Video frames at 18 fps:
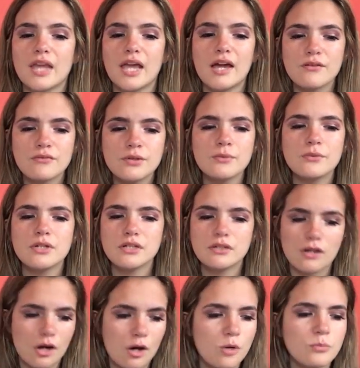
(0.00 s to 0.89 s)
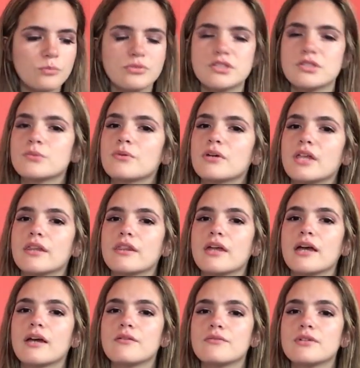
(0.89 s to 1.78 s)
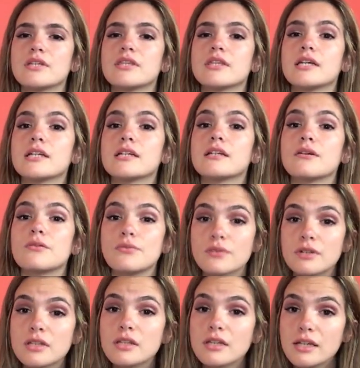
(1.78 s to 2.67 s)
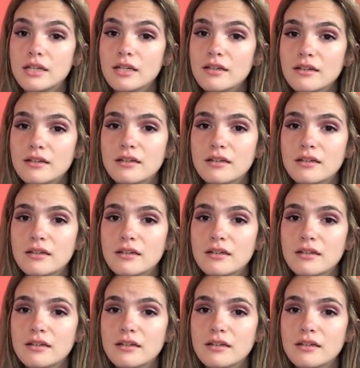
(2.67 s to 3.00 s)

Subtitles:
Everyone copes with everything differently.